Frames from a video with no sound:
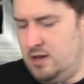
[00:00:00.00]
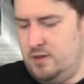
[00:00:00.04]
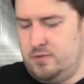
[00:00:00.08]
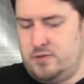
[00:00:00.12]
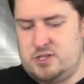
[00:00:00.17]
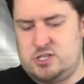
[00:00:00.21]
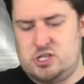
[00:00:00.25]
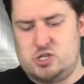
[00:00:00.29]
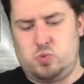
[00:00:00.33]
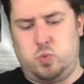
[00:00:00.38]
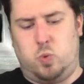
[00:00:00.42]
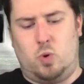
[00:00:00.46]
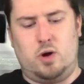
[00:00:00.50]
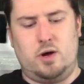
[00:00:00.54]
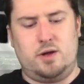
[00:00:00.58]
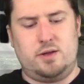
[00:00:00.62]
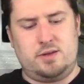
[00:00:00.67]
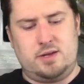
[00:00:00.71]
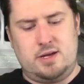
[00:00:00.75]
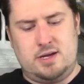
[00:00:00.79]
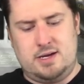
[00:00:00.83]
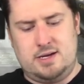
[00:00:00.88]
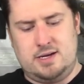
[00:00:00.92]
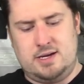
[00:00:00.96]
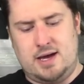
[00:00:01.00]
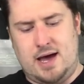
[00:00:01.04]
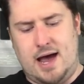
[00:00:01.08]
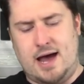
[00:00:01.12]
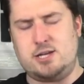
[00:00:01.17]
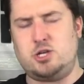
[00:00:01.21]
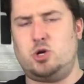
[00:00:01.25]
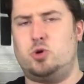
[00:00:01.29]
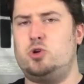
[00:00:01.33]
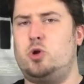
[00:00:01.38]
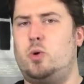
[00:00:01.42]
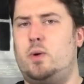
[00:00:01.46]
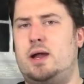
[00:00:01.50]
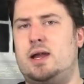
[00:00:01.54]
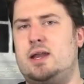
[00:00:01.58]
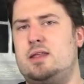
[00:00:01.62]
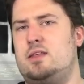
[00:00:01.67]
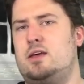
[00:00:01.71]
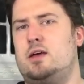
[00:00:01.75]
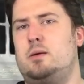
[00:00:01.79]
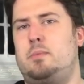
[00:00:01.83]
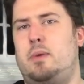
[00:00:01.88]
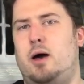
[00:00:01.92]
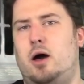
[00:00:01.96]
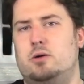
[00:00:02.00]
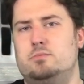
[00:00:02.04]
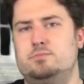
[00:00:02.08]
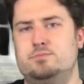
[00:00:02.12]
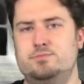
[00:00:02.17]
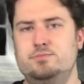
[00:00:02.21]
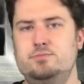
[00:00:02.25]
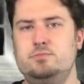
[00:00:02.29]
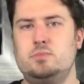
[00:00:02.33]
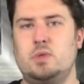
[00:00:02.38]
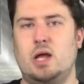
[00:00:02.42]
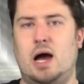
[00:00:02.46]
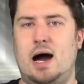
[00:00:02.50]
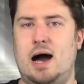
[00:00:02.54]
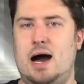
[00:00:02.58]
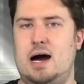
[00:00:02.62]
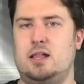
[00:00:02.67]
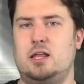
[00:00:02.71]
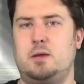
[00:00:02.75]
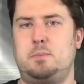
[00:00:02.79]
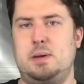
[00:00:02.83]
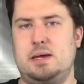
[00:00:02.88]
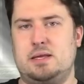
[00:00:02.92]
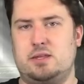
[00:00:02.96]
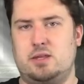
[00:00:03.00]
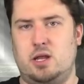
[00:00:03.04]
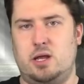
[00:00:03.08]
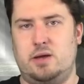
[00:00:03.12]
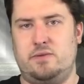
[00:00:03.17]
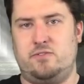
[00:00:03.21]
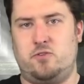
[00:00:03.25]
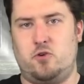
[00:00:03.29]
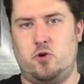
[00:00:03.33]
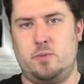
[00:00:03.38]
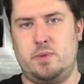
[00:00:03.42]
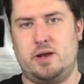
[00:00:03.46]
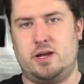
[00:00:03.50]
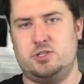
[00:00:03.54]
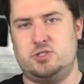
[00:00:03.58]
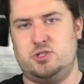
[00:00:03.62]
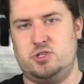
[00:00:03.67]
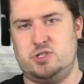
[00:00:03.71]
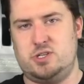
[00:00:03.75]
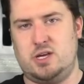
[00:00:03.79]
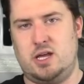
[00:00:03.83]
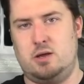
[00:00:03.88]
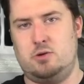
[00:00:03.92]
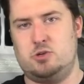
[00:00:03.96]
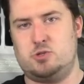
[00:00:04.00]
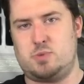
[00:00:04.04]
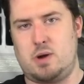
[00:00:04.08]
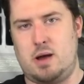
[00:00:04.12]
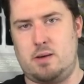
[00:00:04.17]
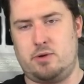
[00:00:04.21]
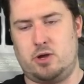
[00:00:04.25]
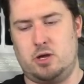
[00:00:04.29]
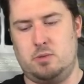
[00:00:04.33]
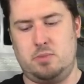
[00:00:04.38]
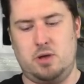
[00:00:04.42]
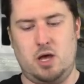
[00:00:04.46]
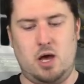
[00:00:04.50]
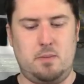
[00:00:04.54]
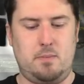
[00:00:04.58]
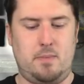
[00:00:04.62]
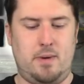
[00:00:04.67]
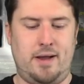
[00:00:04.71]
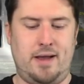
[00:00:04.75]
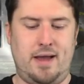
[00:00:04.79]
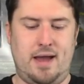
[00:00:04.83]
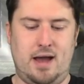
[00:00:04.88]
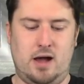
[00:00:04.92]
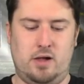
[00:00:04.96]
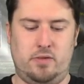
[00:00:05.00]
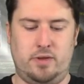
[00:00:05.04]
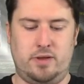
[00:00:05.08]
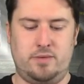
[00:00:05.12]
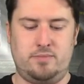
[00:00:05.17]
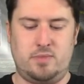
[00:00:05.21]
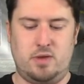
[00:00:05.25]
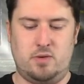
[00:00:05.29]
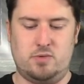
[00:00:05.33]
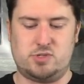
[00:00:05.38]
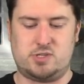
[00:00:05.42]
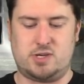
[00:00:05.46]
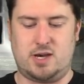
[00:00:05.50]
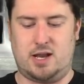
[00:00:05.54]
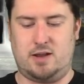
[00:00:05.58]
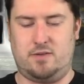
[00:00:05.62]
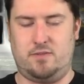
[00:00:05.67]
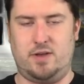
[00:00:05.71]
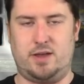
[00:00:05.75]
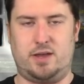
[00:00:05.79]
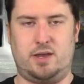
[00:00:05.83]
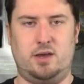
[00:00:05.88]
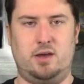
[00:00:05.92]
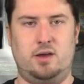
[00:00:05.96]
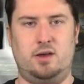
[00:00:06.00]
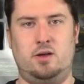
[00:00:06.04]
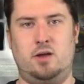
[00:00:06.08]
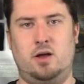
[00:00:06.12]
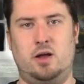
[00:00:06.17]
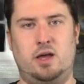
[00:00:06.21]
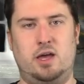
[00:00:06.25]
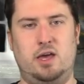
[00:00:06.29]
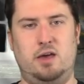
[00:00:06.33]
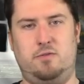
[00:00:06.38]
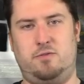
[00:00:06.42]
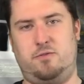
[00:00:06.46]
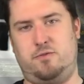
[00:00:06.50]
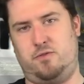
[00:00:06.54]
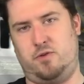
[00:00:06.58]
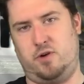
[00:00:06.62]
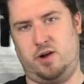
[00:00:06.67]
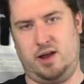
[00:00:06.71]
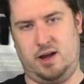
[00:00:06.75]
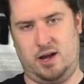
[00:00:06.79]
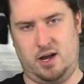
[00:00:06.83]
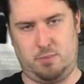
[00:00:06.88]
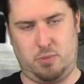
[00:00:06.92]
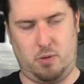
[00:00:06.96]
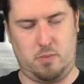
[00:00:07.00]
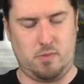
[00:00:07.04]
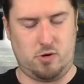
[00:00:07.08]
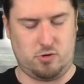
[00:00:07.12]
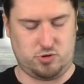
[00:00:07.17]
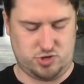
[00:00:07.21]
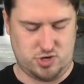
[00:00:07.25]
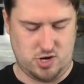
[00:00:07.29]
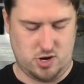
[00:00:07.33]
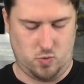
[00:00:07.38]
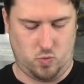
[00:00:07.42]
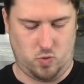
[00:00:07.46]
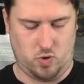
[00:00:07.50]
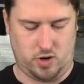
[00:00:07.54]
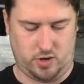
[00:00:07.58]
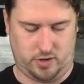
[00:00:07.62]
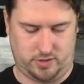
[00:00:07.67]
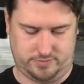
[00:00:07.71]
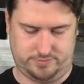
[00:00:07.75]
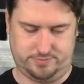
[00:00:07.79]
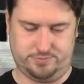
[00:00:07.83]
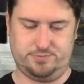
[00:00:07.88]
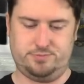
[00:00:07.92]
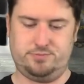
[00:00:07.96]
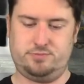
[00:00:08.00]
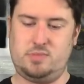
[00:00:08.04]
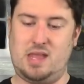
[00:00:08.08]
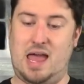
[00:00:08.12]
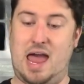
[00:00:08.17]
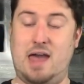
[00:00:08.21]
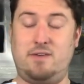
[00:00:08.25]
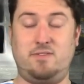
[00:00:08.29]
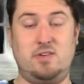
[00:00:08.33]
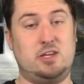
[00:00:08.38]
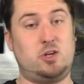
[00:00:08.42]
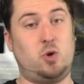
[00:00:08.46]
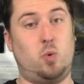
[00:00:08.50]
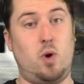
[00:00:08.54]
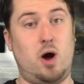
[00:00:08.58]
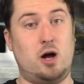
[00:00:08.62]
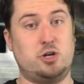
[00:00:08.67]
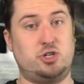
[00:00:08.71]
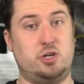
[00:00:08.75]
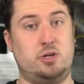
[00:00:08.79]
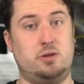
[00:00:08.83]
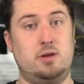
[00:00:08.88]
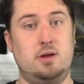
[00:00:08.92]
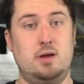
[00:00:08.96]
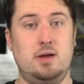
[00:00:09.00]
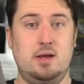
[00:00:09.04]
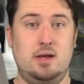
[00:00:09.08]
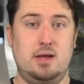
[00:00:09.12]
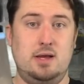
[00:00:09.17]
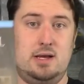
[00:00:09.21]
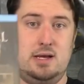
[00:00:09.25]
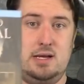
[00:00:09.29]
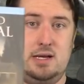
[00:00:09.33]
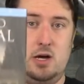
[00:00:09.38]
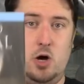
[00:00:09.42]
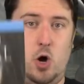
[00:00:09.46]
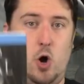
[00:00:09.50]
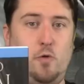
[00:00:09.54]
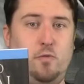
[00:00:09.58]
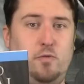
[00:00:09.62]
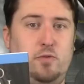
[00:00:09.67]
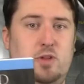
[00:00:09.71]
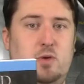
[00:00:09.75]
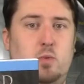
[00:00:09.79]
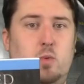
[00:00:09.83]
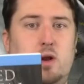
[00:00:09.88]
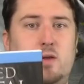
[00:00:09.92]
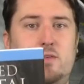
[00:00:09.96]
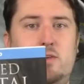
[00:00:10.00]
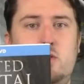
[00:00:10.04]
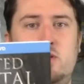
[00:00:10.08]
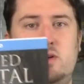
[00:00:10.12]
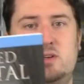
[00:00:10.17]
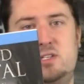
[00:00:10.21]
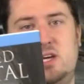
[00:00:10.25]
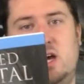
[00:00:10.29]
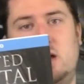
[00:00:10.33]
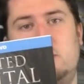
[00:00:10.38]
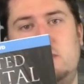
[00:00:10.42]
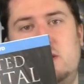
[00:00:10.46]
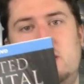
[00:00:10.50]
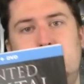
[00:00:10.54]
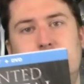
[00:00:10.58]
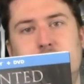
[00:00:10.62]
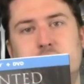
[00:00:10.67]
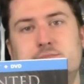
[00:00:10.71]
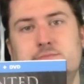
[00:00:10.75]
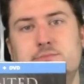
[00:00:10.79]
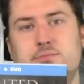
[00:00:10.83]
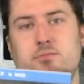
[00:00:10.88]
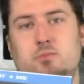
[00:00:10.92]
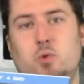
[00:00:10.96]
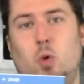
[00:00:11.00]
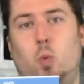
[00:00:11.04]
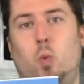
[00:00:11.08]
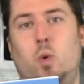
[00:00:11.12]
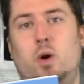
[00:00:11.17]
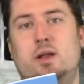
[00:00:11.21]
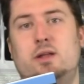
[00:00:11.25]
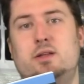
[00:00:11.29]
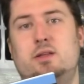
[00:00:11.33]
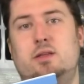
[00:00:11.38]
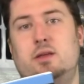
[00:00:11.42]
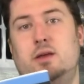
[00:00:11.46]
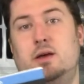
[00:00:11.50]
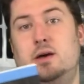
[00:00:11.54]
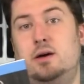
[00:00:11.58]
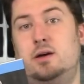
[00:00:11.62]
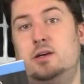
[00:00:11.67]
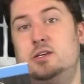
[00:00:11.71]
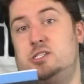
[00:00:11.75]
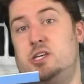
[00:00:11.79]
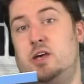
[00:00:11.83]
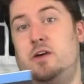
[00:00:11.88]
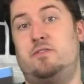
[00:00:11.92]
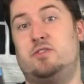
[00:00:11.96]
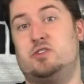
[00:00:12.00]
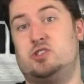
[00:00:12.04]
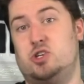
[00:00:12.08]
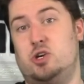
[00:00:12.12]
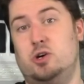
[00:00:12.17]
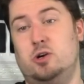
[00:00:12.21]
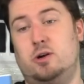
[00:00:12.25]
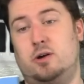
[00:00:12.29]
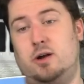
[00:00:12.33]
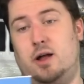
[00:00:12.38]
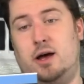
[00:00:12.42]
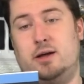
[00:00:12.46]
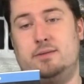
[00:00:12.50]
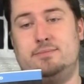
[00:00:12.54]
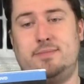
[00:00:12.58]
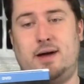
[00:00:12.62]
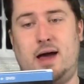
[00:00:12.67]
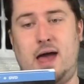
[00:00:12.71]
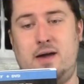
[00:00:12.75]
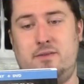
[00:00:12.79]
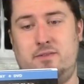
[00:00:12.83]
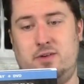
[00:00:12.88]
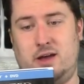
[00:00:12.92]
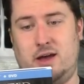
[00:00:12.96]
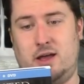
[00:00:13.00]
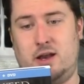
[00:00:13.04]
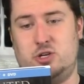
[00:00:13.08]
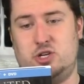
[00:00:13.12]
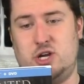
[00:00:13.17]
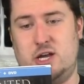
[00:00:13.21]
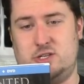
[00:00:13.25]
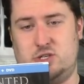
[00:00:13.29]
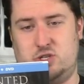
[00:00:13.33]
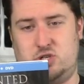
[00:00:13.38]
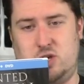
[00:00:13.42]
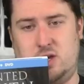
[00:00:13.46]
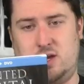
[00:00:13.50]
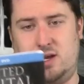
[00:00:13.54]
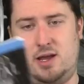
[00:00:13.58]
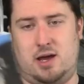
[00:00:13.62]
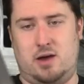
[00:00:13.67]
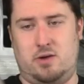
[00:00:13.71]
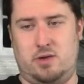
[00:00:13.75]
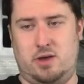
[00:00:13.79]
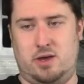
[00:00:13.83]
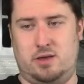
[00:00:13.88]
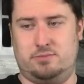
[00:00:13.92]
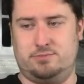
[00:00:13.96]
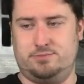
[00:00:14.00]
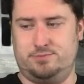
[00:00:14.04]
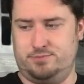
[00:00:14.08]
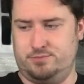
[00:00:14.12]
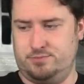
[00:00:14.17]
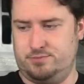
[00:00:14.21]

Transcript: This is one I don't know anything about. Holly picked it up for me because she said it was probably going to be up my alley. It was kind of like a gift for getting a promotion at work. I have yet to watch it. Hopefully one of you can tell me what it is, if it's good or not. I haven't got a chance to check it out yet.